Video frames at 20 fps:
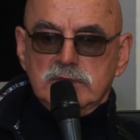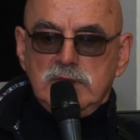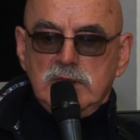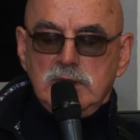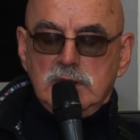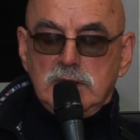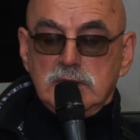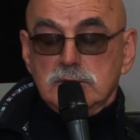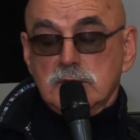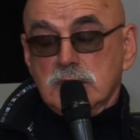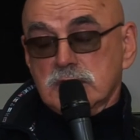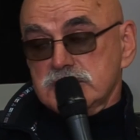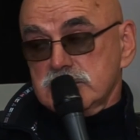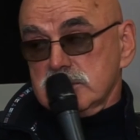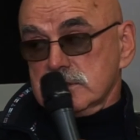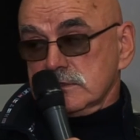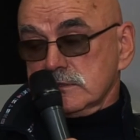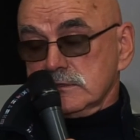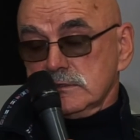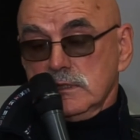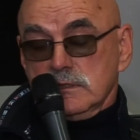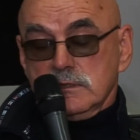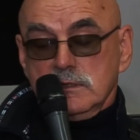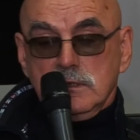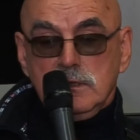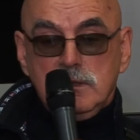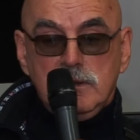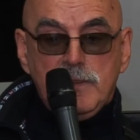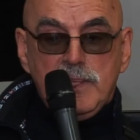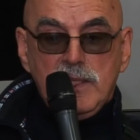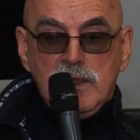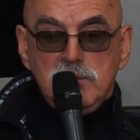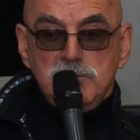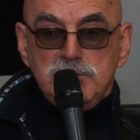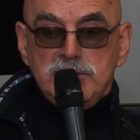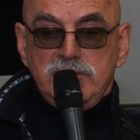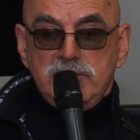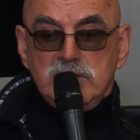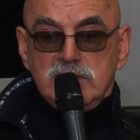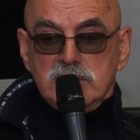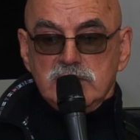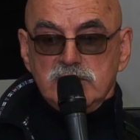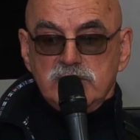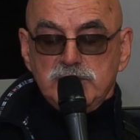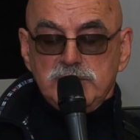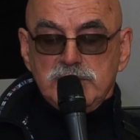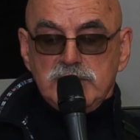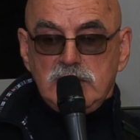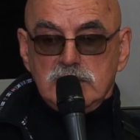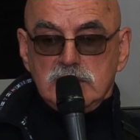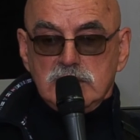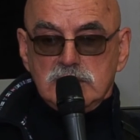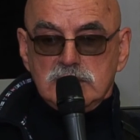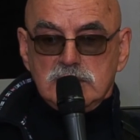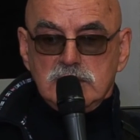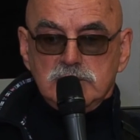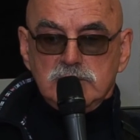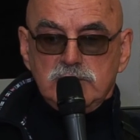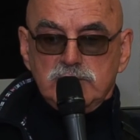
so um, the building